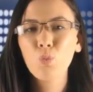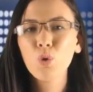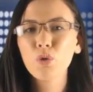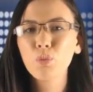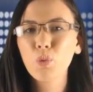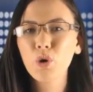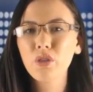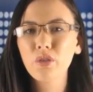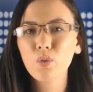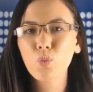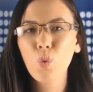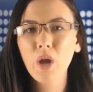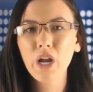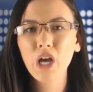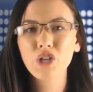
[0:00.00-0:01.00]
with more
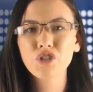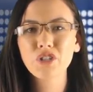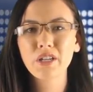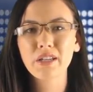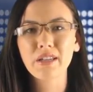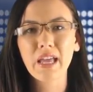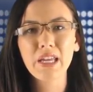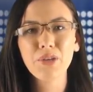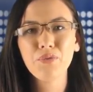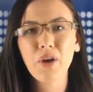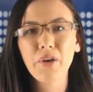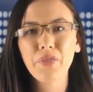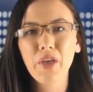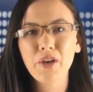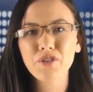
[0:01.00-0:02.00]
than
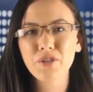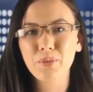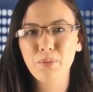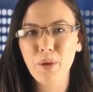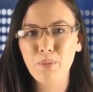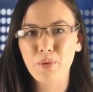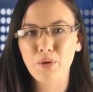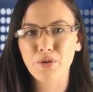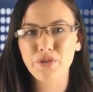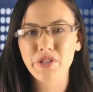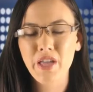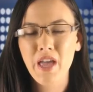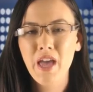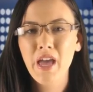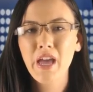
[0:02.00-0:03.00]
195,000
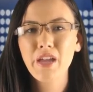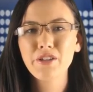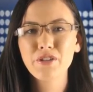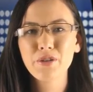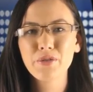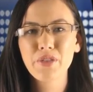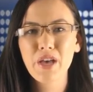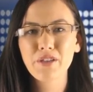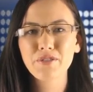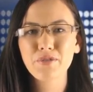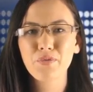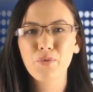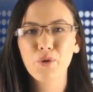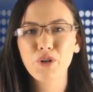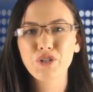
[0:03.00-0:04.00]
members and
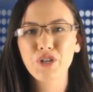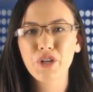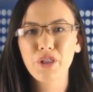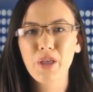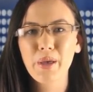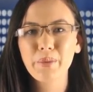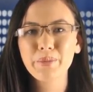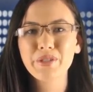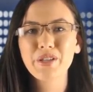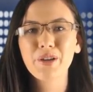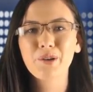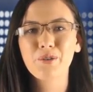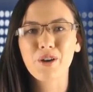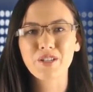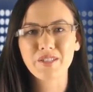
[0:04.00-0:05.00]
2,000 forager clubs
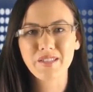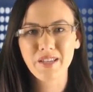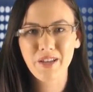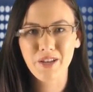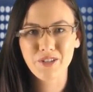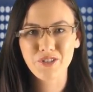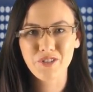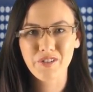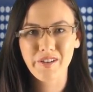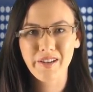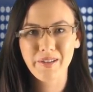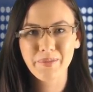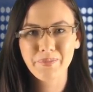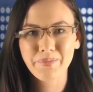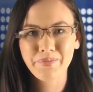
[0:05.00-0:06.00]
across the
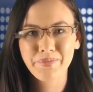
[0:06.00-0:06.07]
country.